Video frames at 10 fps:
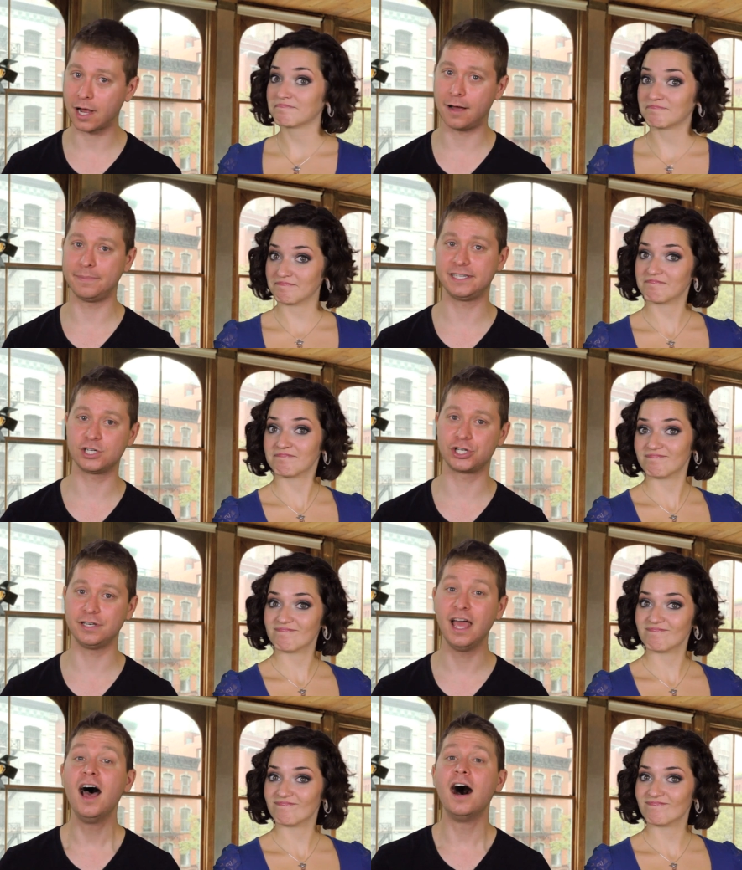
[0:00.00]
Speaker 1: competition,
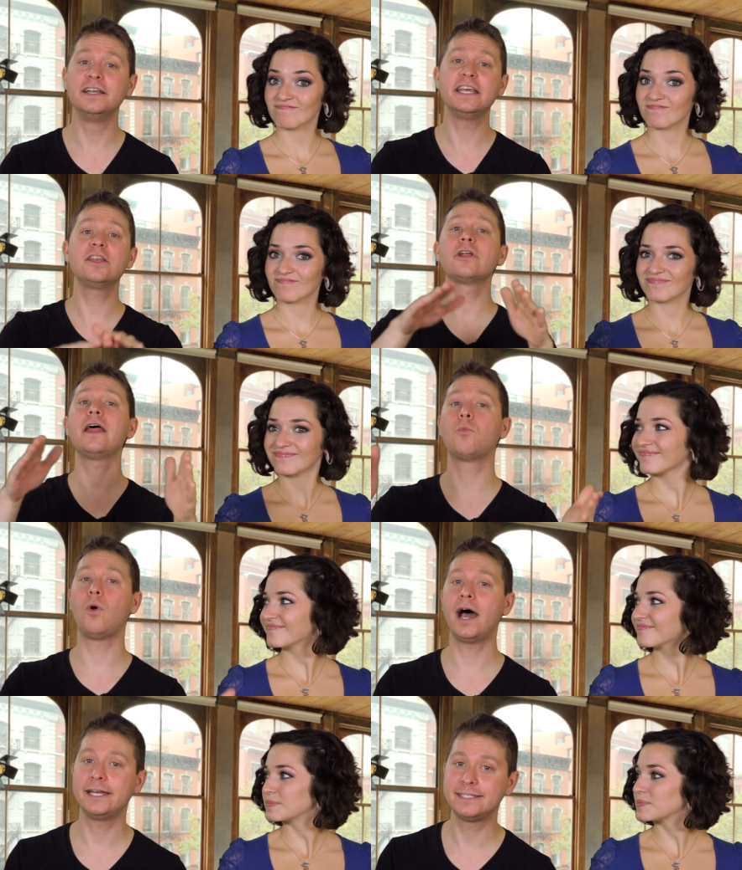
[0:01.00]
an
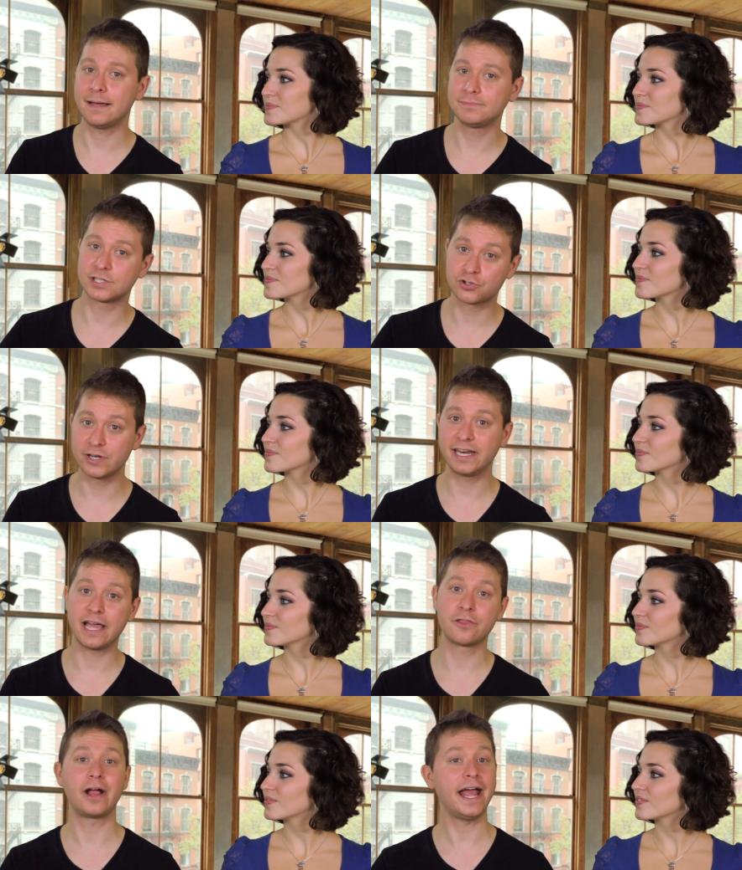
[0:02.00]
internet-wide attempt to string
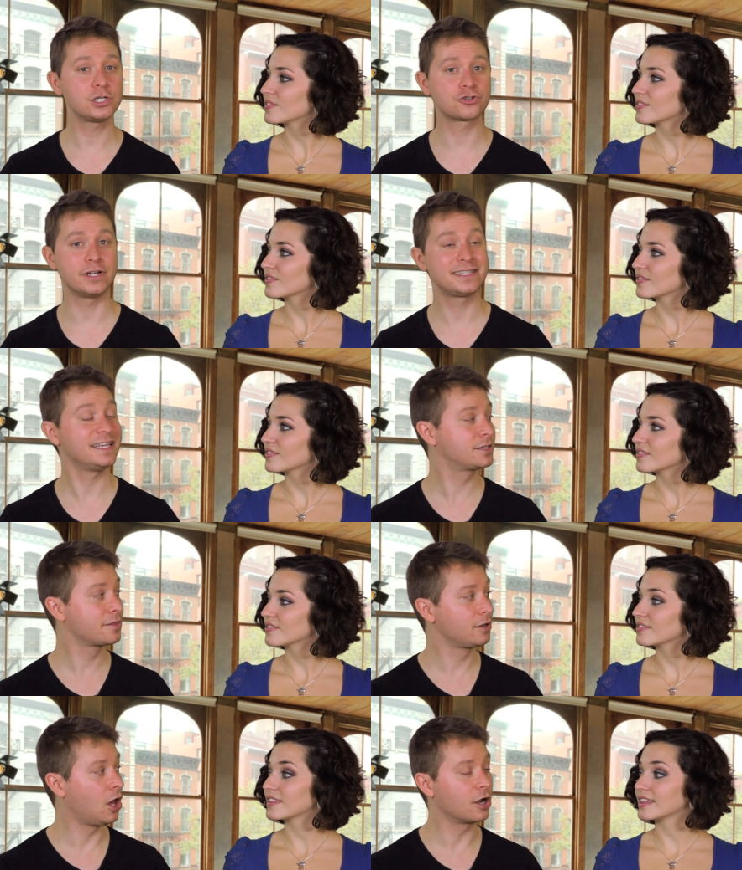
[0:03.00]
together entries into the
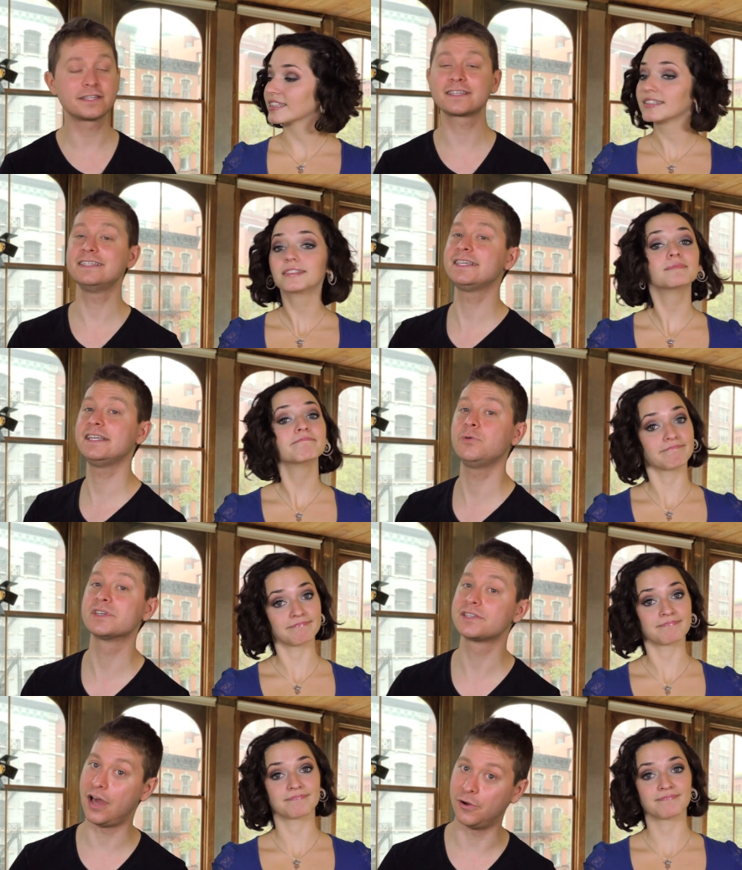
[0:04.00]
longest continuous
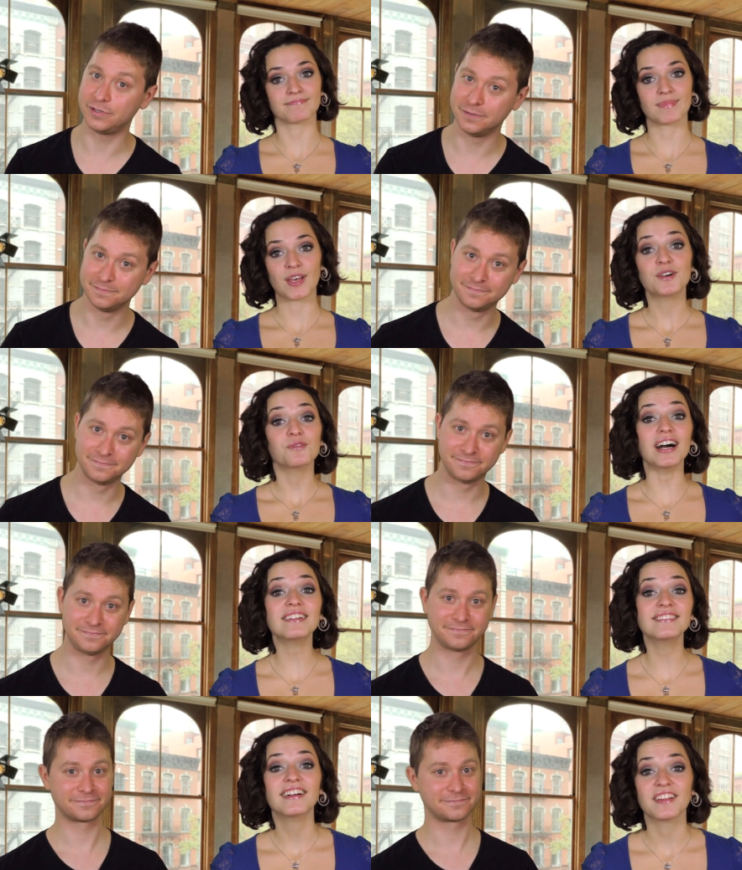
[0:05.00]
note.
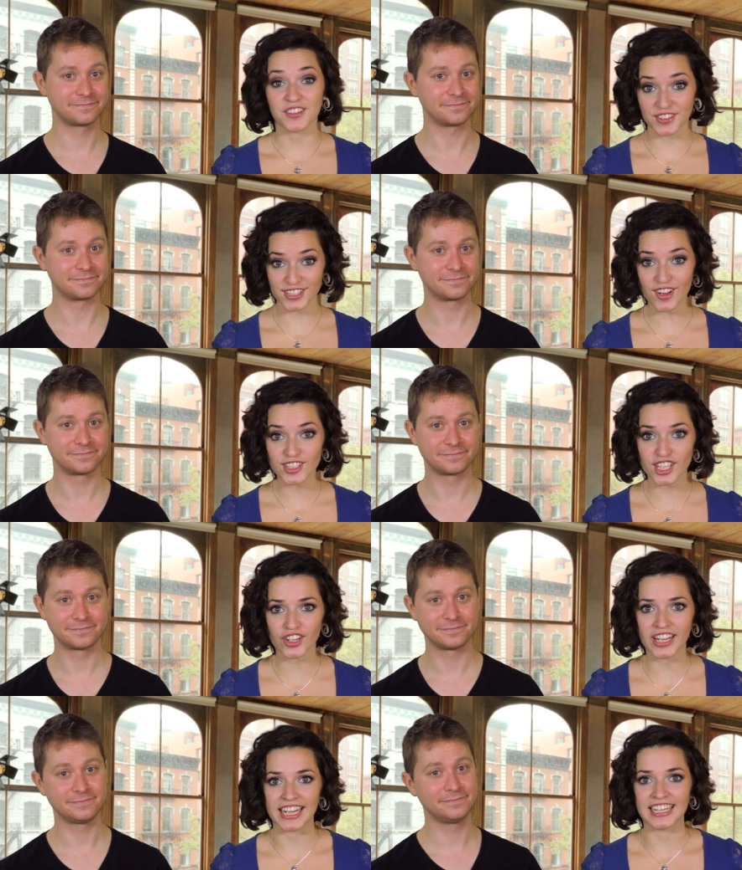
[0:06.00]
Speaker 2: Well, the results are
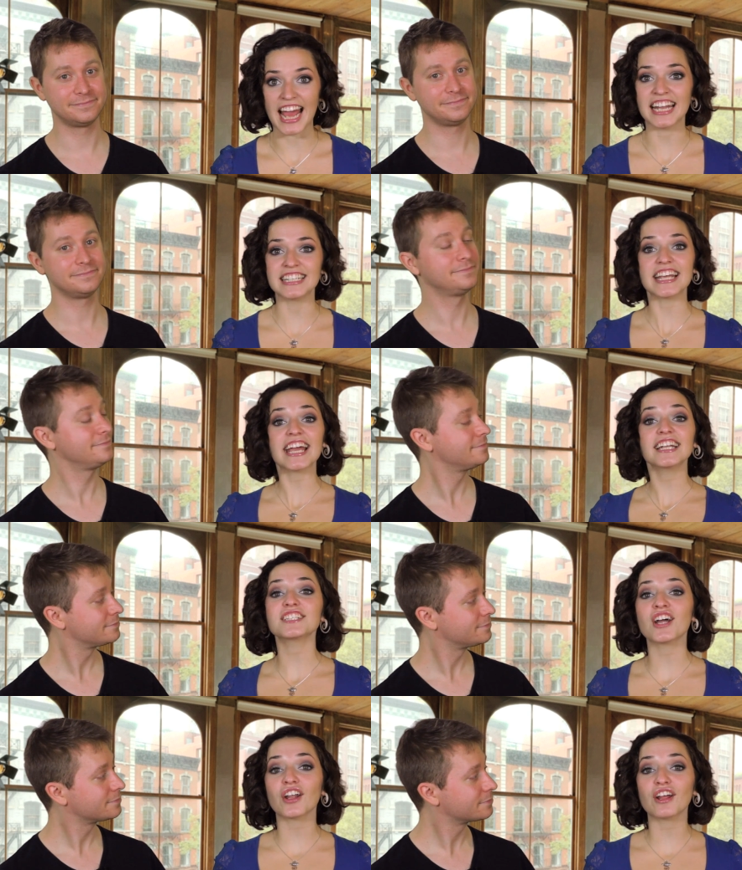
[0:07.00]
in, and Dan is
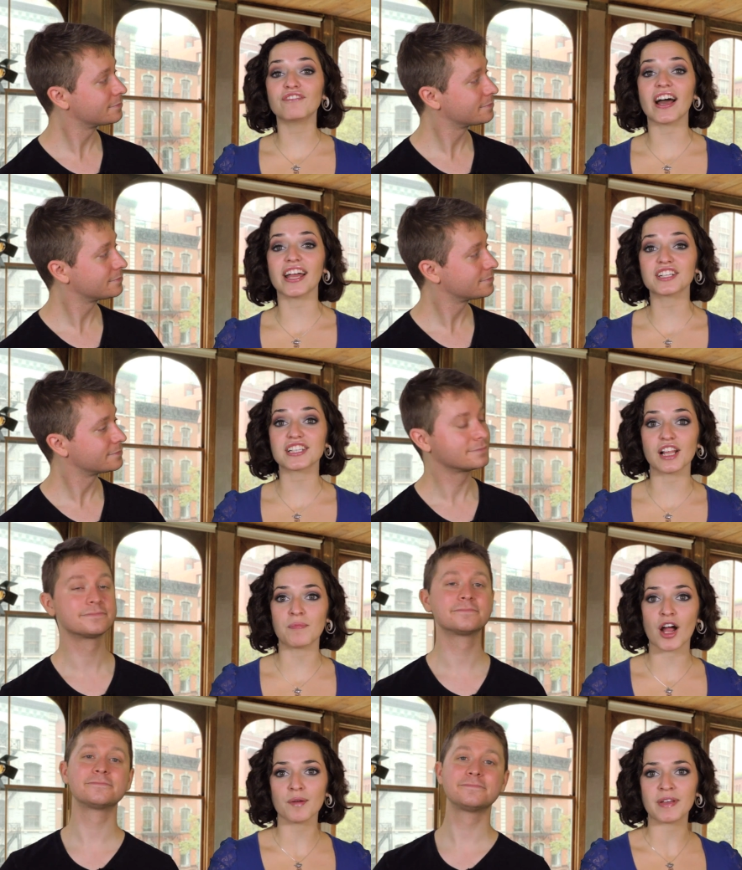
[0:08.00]
not on fire's
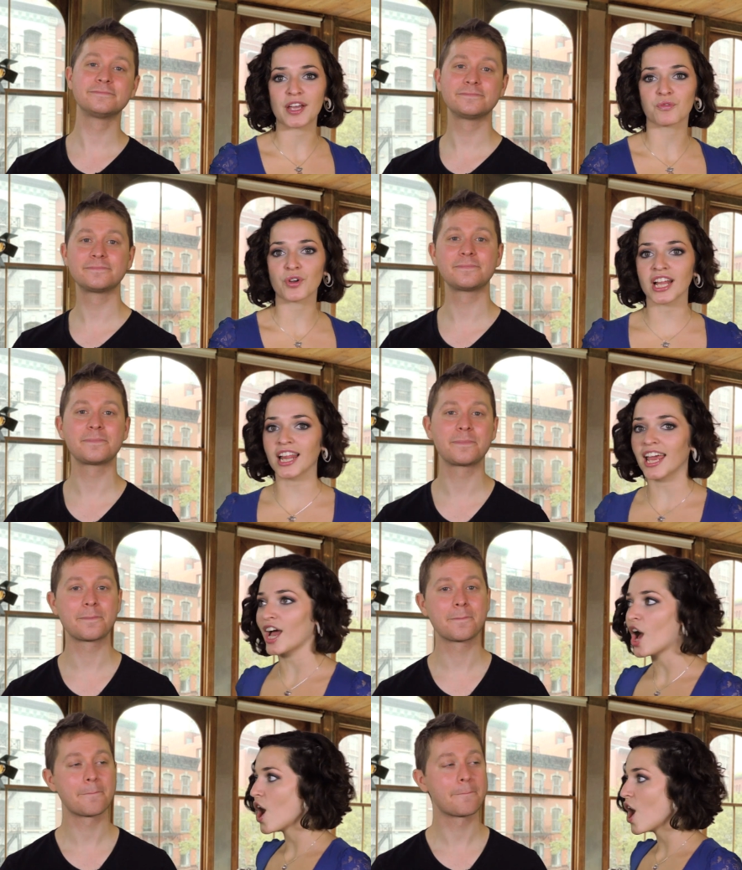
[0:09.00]
Llamarmy really